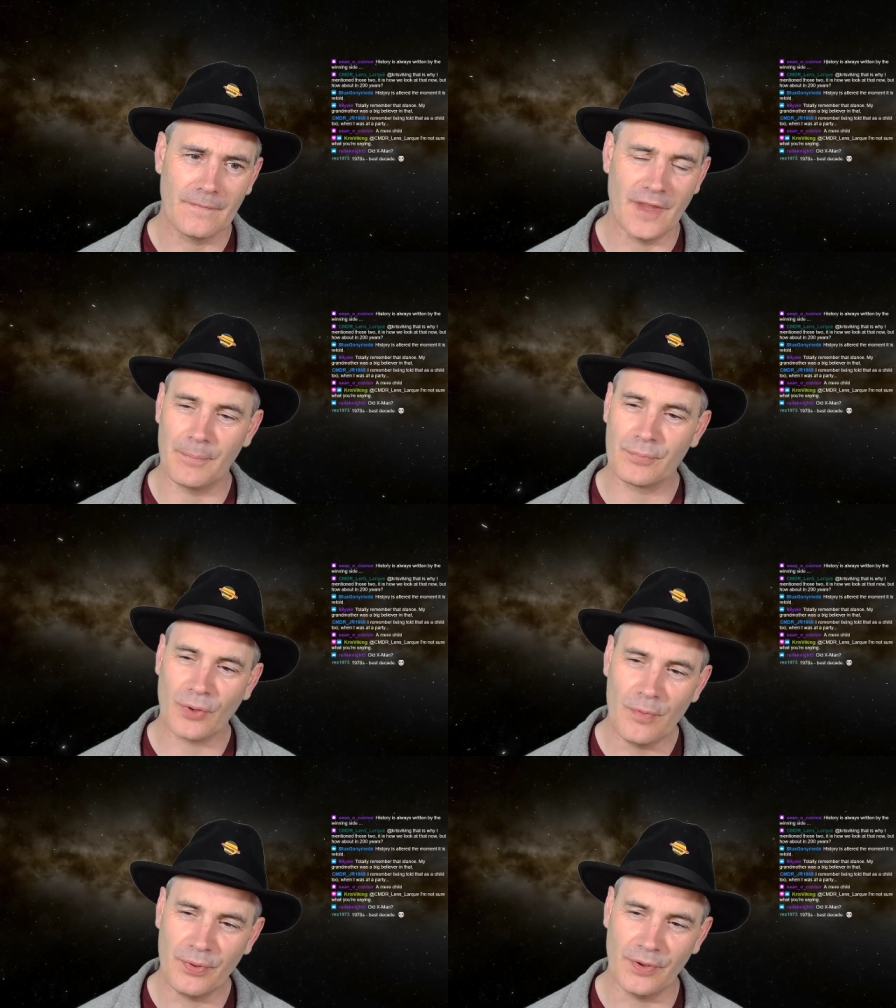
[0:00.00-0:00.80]
the
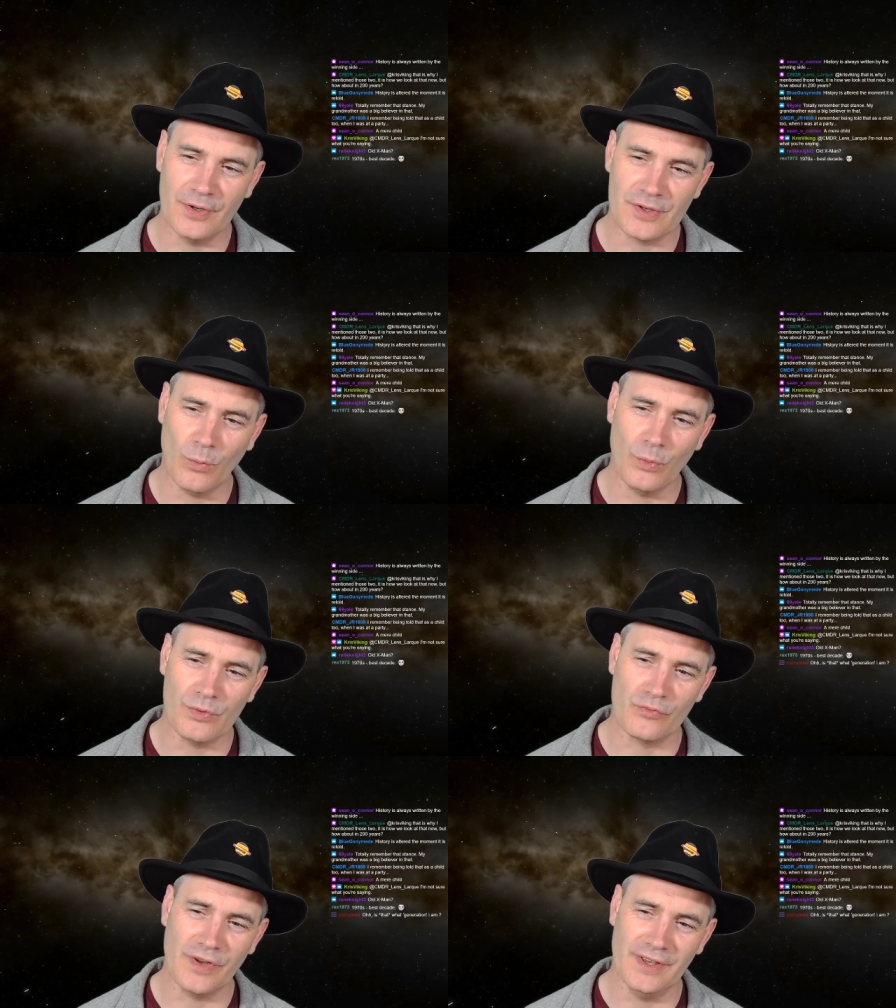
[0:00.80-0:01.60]
appropriateness of what
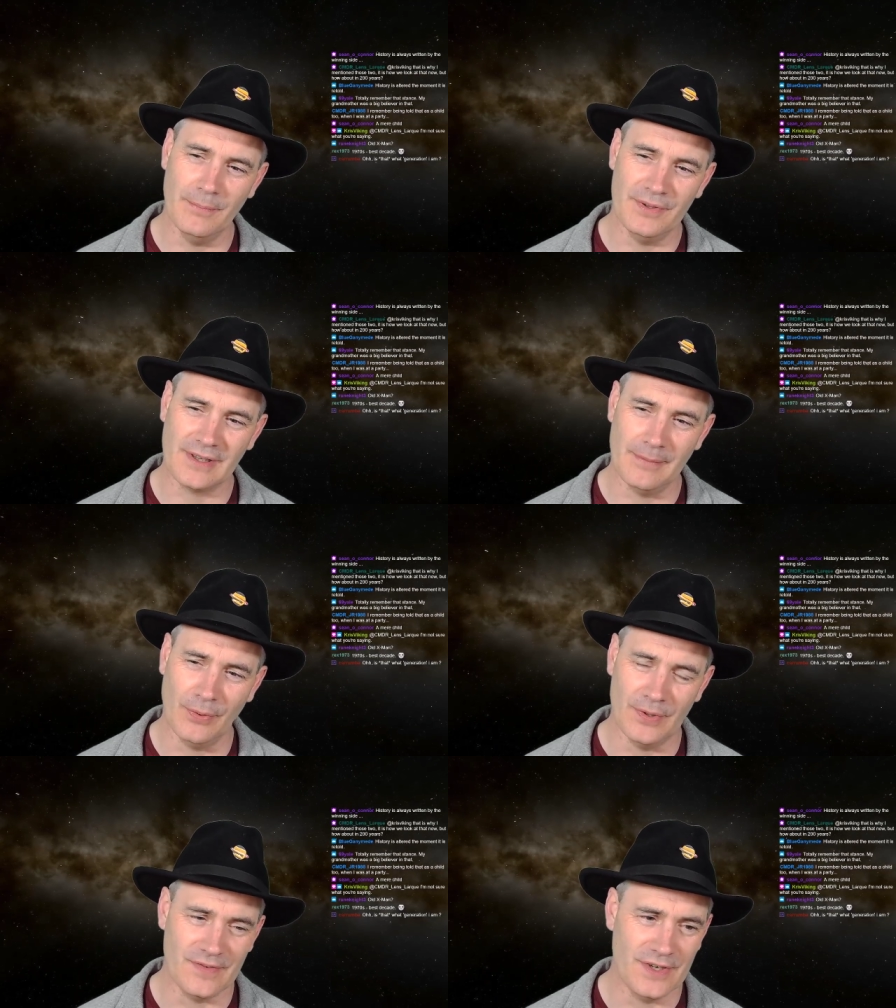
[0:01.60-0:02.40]
was written in particular
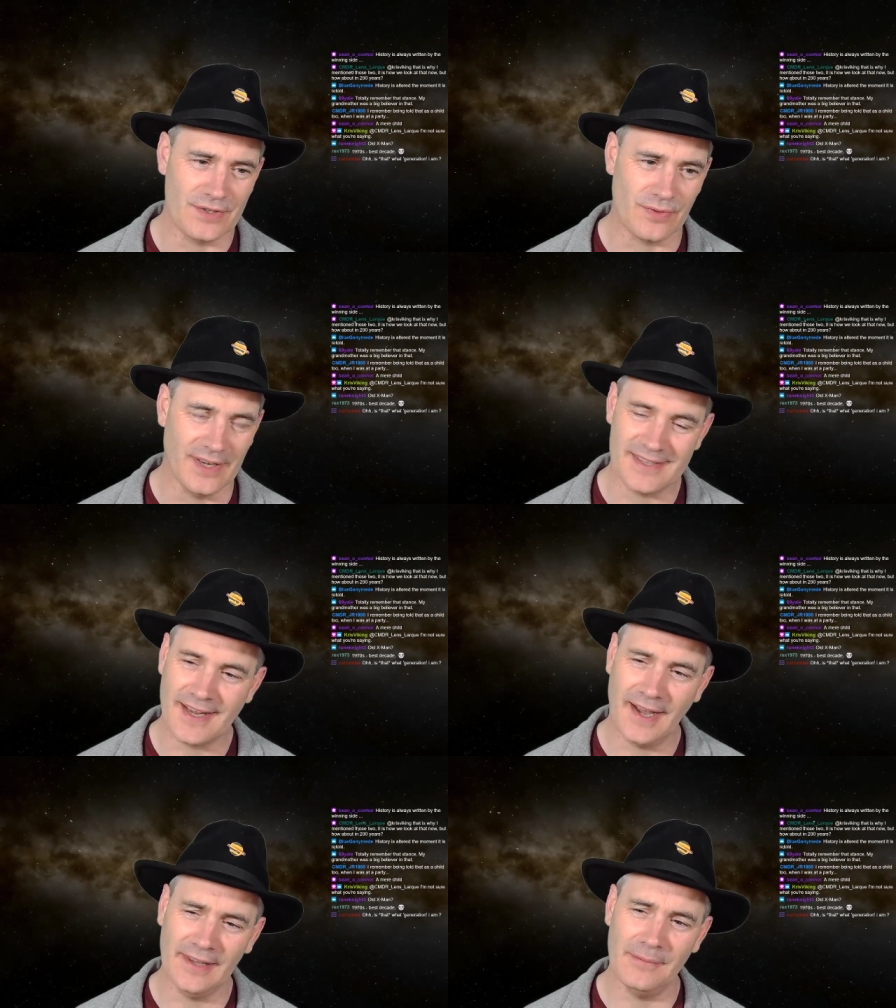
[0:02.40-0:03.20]
points of history is
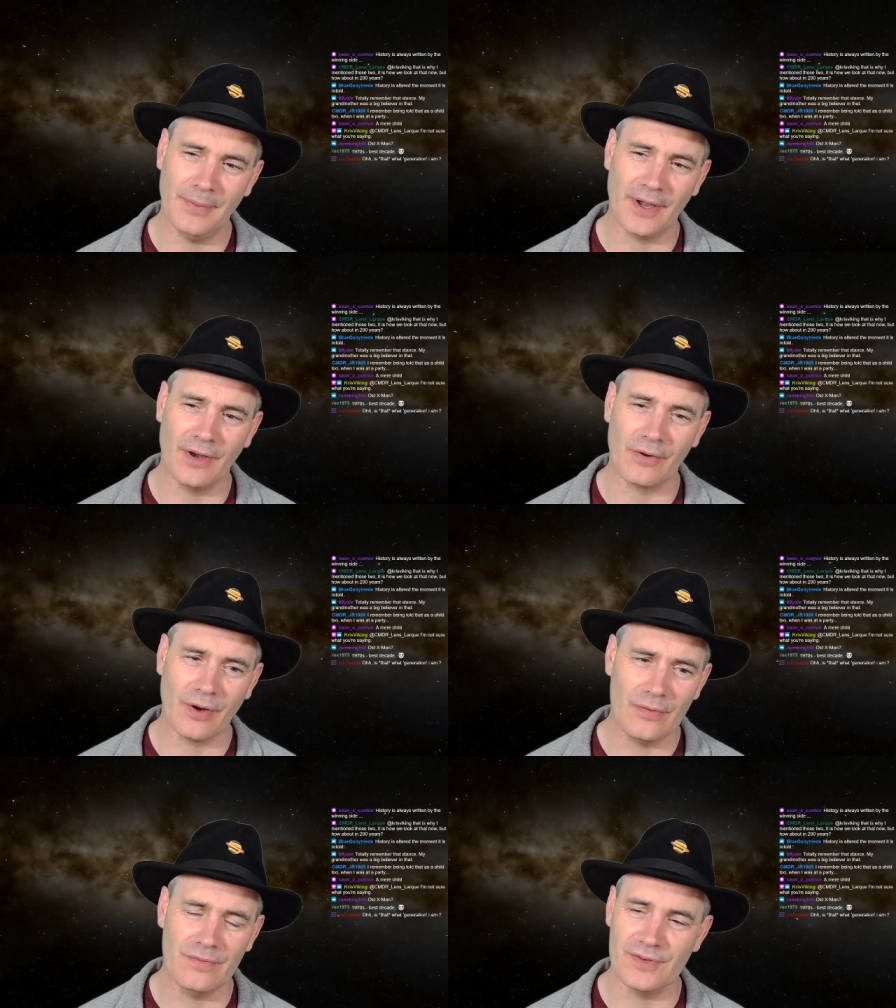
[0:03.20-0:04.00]
coloured by
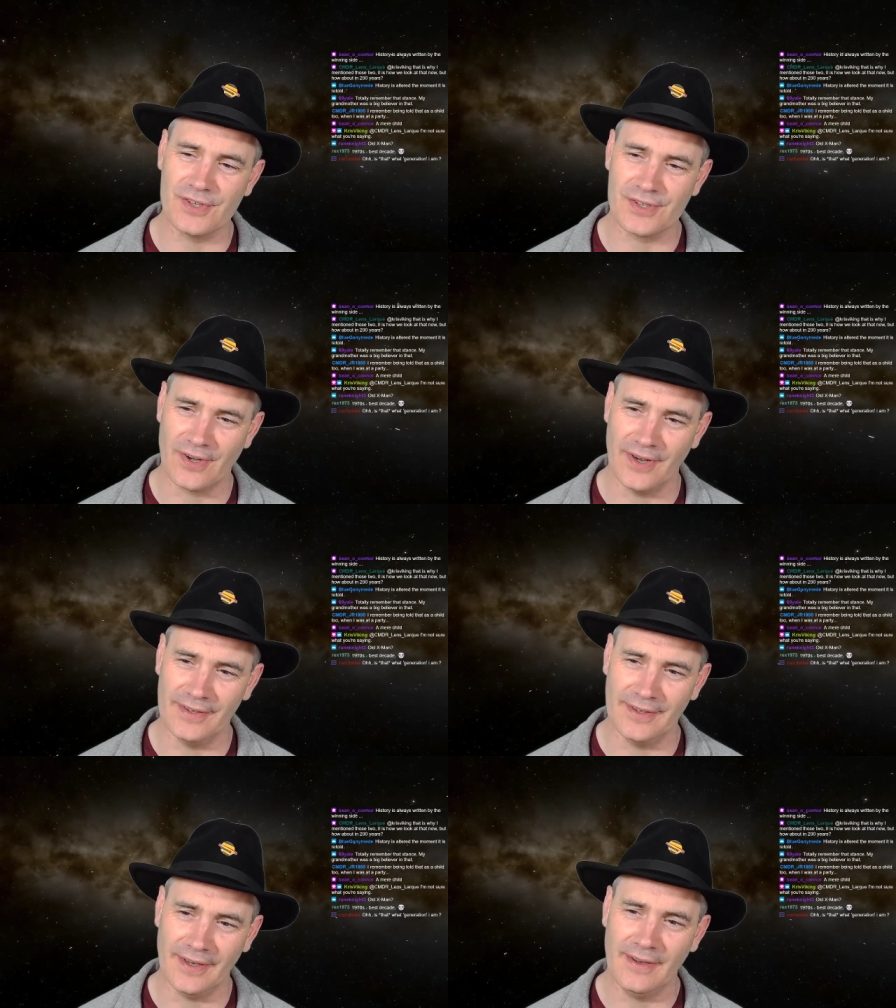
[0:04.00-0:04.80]
our own
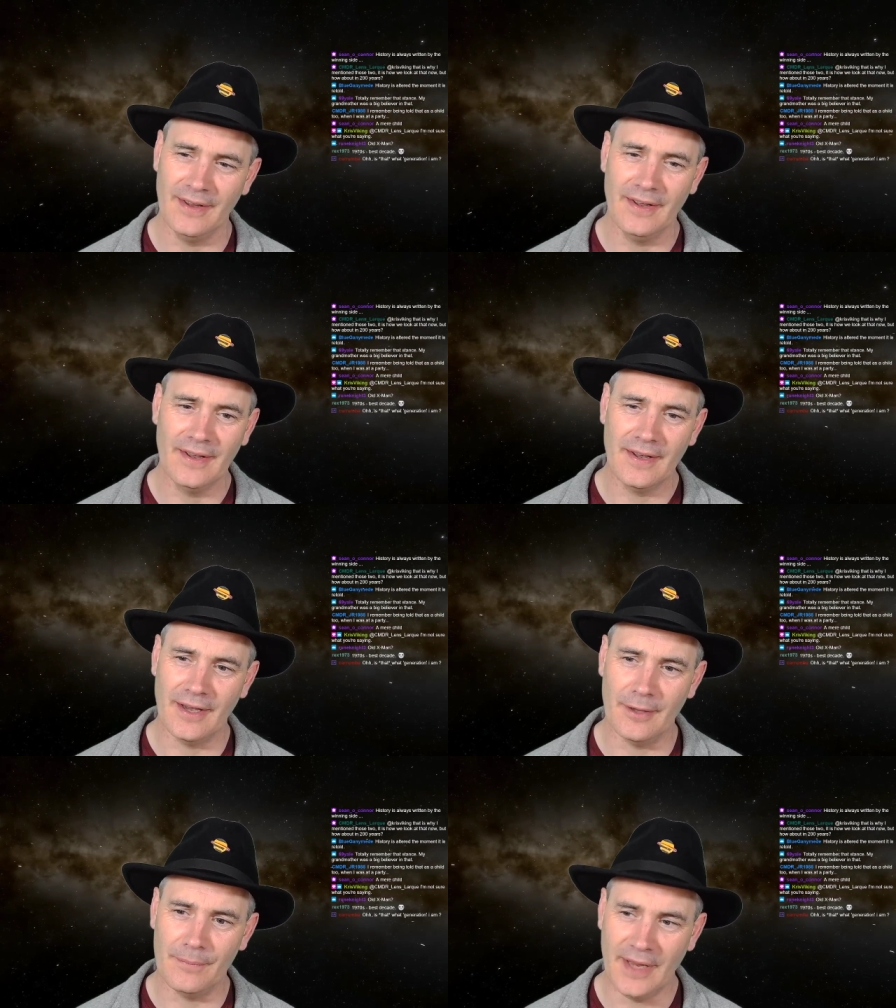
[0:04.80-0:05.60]
society
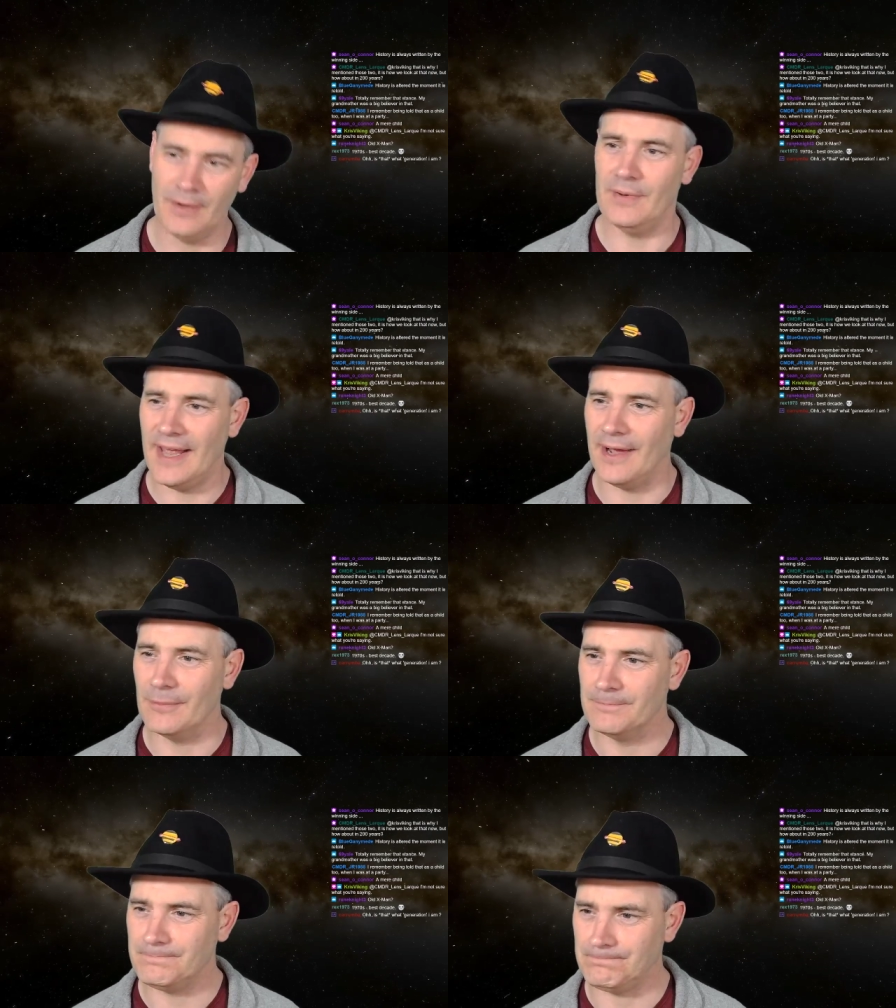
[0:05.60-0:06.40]
here and now.